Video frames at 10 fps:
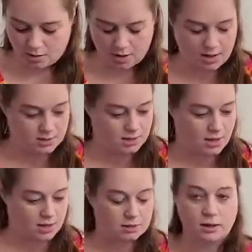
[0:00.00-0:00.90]
and
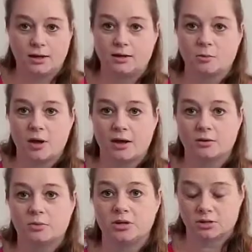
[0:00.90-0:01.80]
then lay your
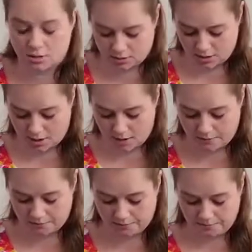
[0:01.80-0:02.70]
pattern piece on top